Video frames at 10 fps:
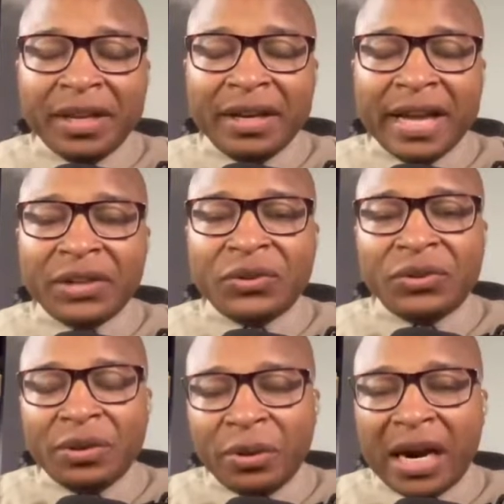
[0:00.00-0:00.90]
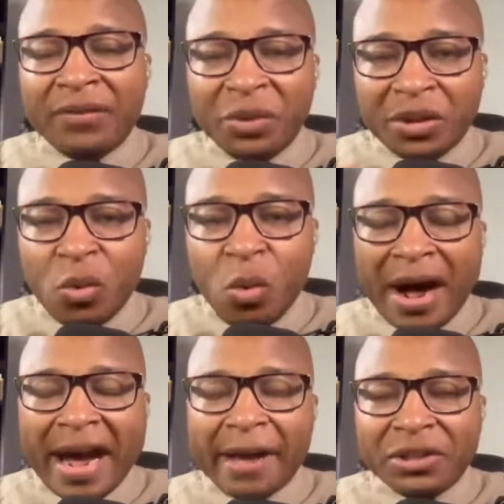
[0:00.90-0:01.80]
and that's Thryve with a
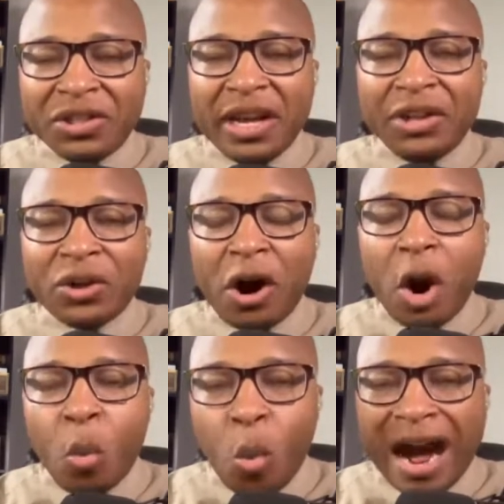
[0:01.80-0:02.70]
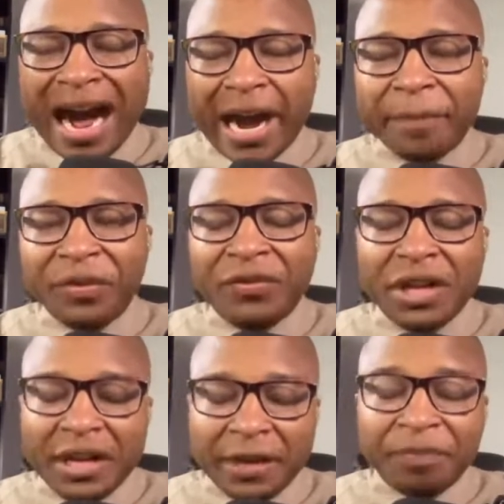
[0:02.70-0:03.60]
Y, T H R Y
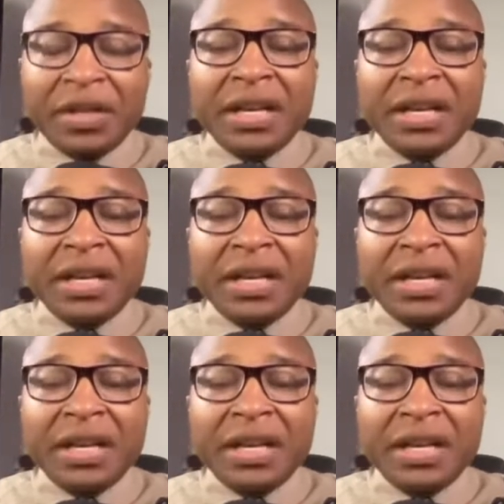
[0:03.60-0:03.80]
V E.